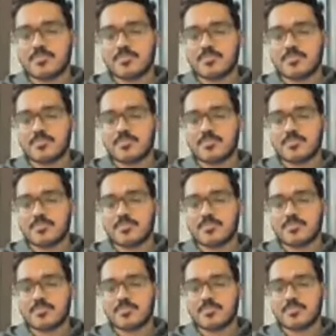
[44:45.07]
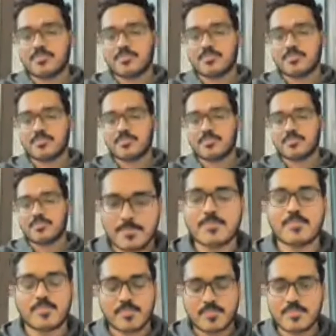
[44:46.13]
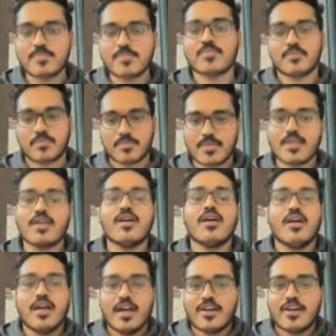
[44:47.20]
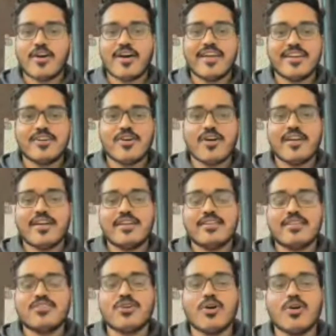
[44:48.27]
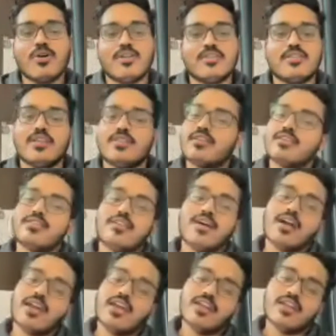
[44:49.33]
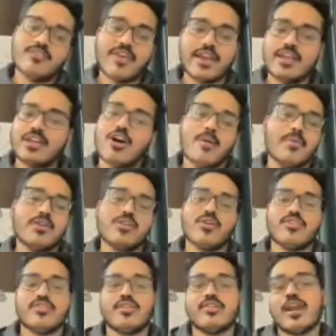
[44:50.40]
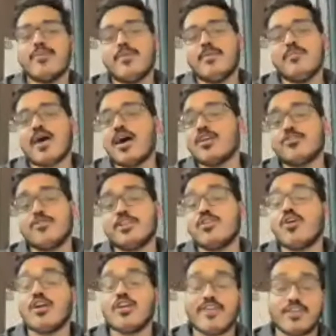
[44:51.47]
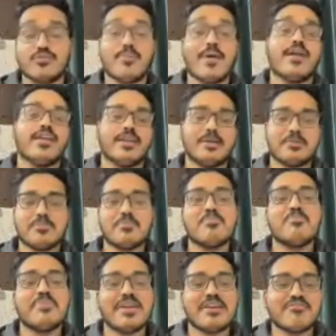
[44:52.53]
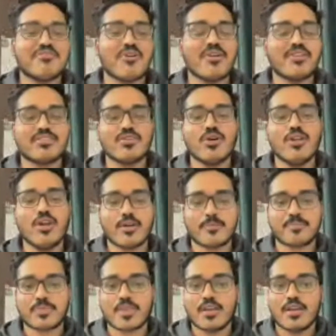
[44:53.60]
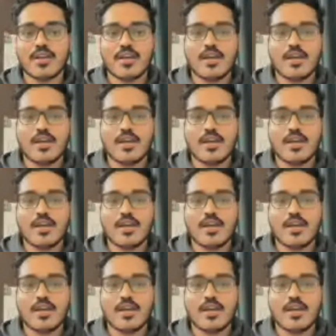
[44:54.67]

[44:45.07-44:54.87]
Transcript: could you tell us a day in your life so we know what actually happens? Got it. So this is again a very common question that I've been asked with a lot of aspiring PM folks. So look,